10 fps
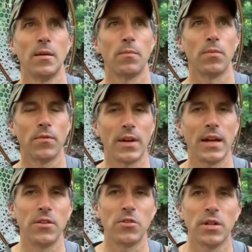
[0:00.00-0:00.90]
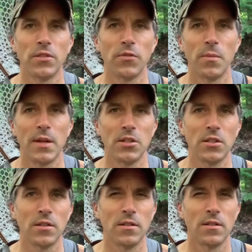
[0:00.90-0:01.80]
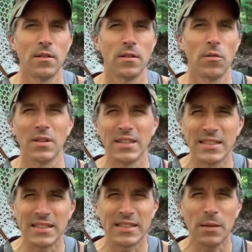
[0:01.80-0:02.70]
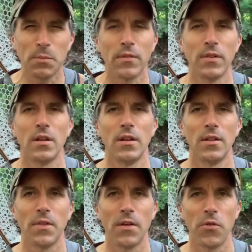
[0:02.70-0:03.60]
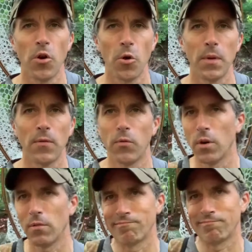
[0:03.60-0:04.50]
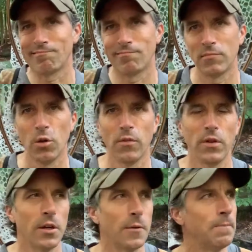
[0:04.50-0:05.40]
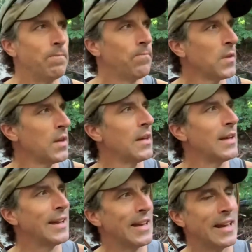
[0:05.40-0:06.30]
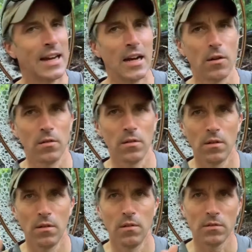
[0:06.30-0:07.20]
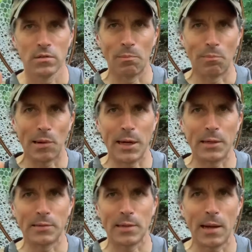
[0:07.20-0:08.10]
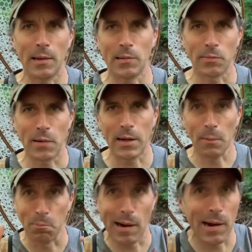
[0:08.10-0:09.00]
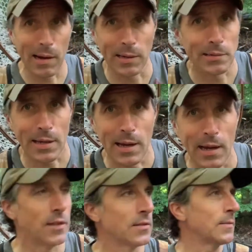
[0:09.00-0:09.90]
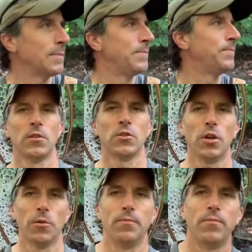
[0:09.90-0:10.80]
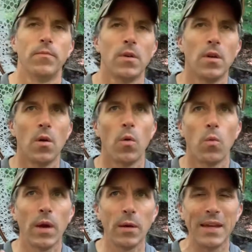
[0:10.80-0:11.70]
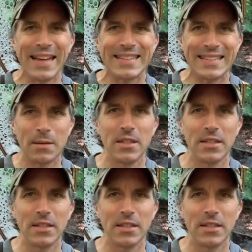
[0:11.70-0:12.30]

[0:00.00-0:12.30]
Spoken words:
provide the transformation, or at least a sample of it, that they're hoping for over here. Now, some brain science. Ready? Brain science. So, when we get somebody's